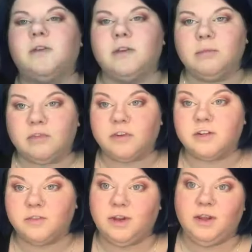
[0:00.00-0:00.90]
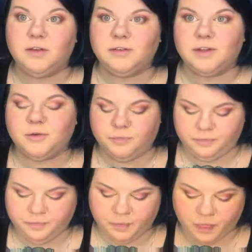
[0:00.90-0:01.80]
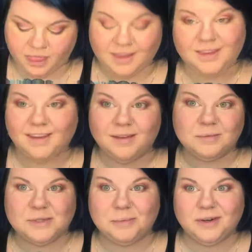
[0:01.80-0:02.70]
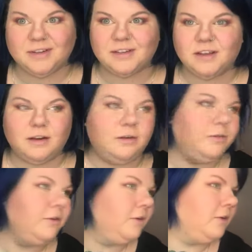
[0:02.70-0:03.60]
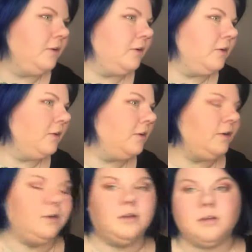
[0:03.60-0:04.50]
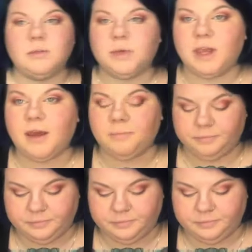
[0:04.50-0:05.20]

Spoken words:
This is like my first video, so super excited. It's my cat.